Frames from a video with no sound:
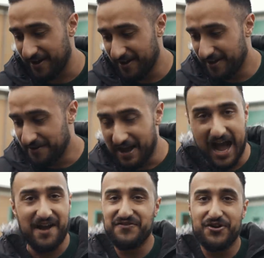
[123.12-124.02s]
it.
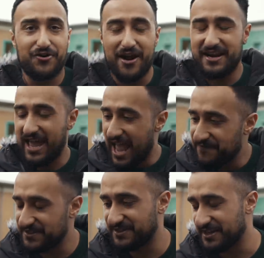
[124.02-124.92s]
Haven't regretted it
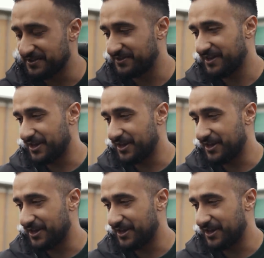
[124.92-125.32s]
ever since.